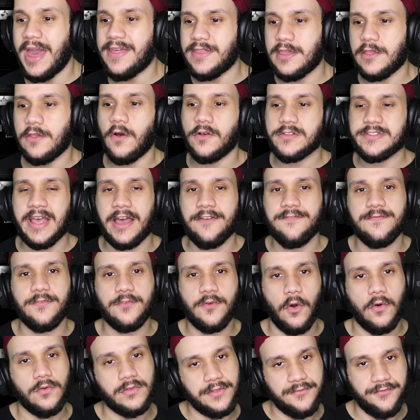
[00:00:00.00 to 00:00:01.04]
then you also have
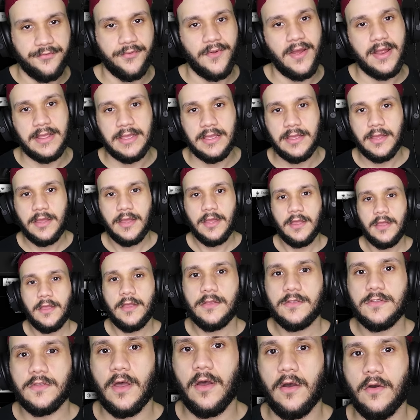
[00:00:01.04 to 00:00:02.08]
Golden Freddy.
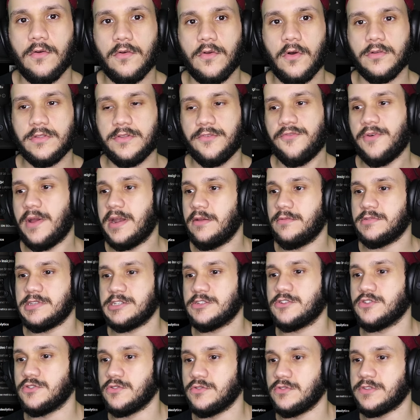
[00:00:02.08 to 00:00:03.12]
So Golden Freddy was
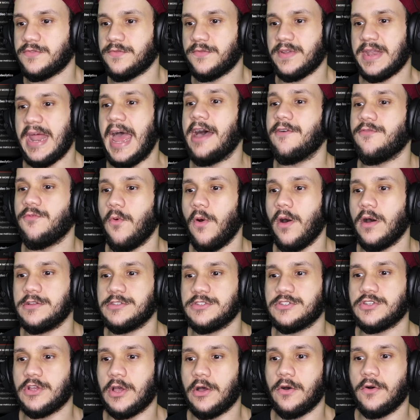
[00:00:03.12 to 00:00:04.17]
introduced in FNAF one,
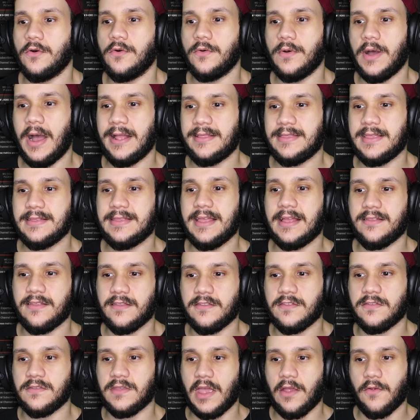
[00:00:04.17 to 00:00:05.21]
so I think that this is
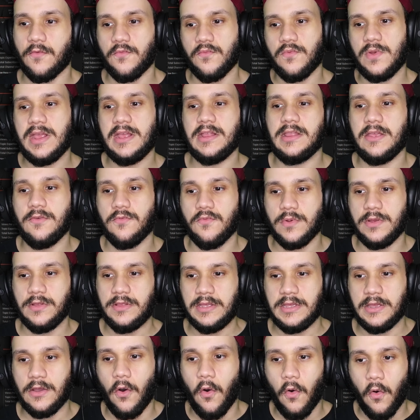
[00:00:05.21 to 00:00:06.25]
like really, really
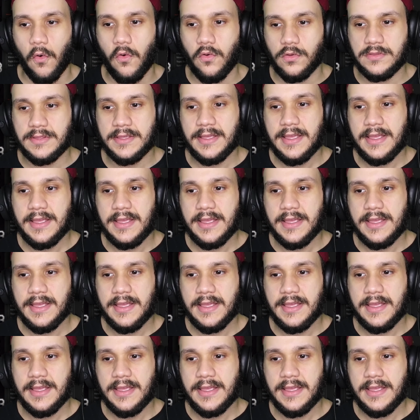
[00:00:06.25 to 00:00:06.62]
old,